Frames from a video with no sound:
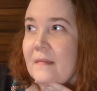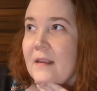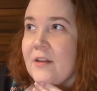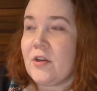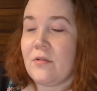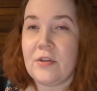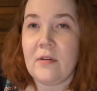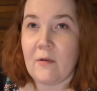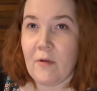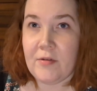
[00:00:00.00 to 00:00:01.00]
it shows you
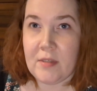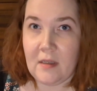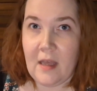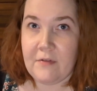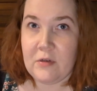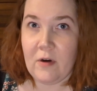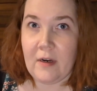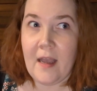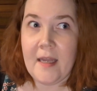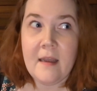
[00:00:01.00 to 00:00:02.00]
like what you still have to
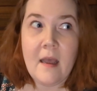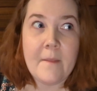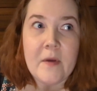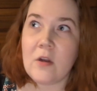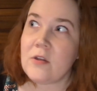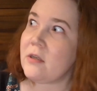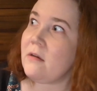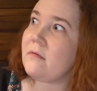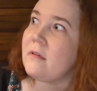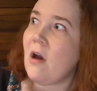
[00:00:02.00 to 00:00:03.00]
work on, but also
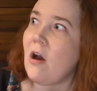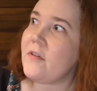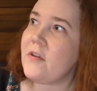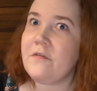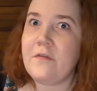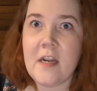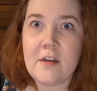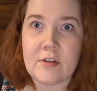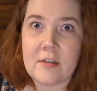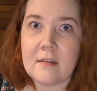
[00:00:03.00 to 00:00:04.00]
all that you
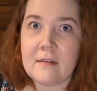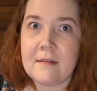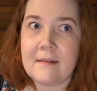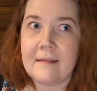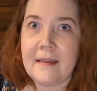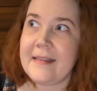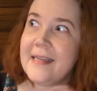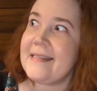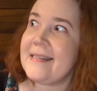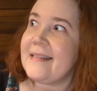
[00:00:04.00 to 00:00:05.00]
finished. Like
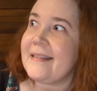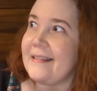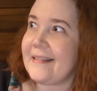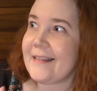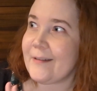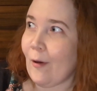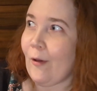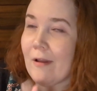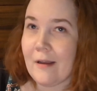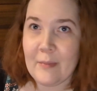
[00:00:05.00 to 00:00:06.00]
that's a
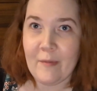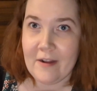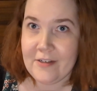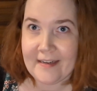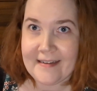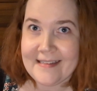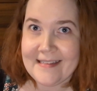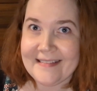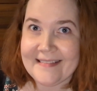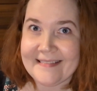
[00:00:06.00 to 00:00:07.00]
whole hunk of
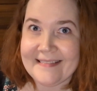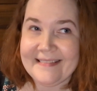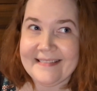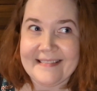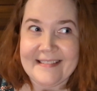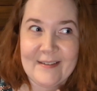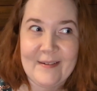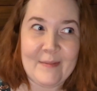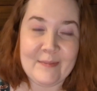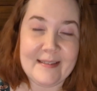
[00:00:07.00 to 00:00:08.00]
projects. So
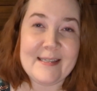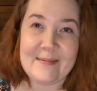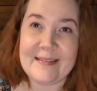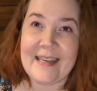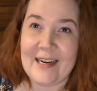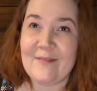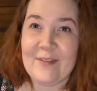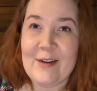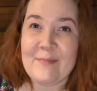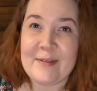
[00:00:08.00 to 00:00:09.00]
I'm pleased with that. I'm
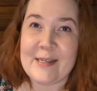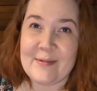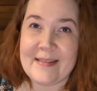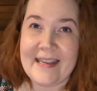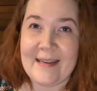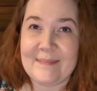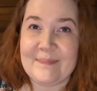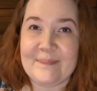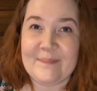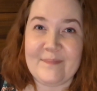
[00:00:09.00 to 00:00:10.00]
very pleased with that.
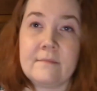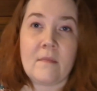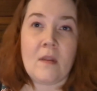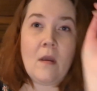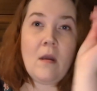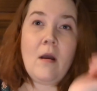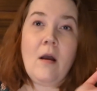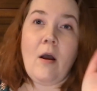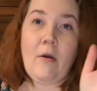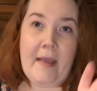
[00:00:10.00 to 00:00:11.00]

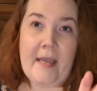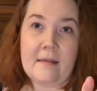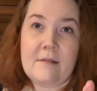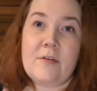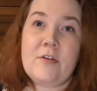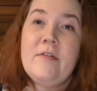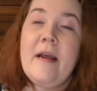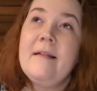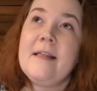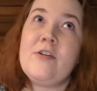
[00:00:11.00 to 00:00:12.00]
Okay, so
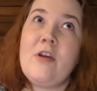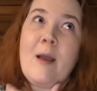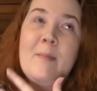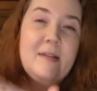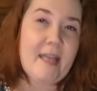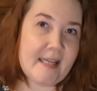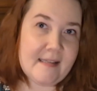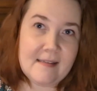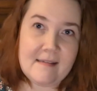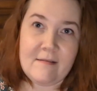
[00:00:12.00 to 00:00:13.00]
now let's talk
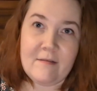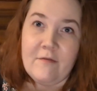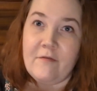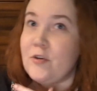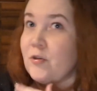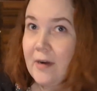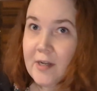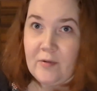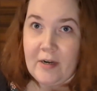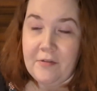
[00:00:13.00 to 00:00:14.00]
plans for
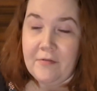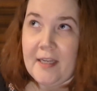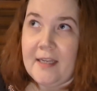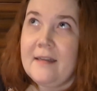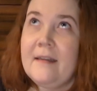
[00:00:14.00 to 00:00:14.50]
2023.